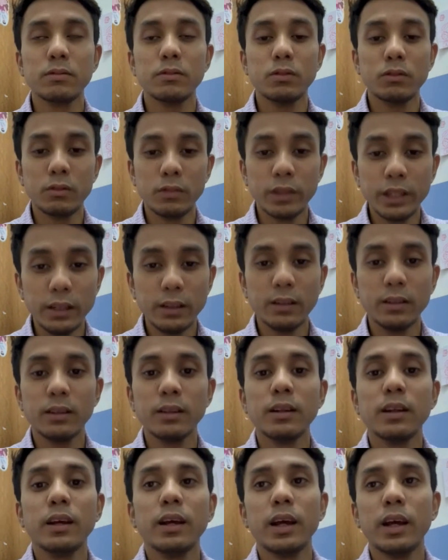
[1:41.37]
read
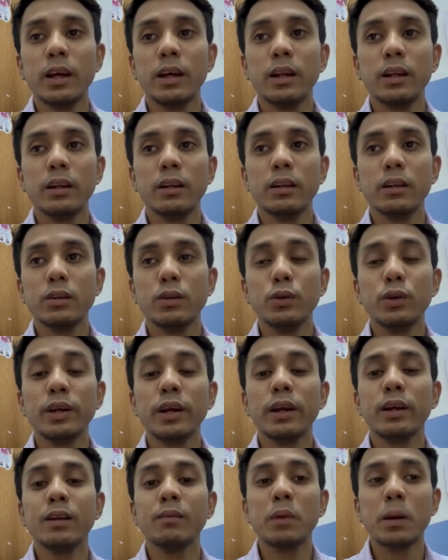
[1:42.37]
and you
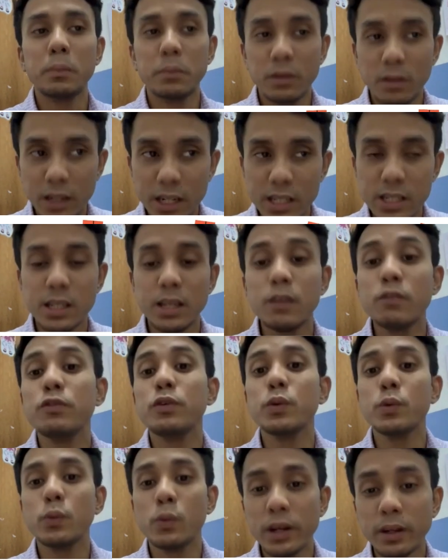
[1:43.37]
can memorize if
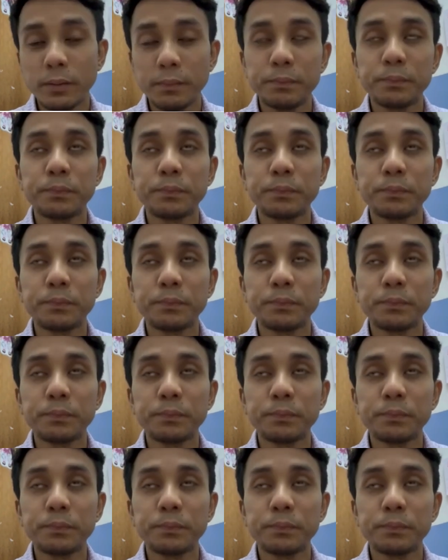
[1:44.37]
you want,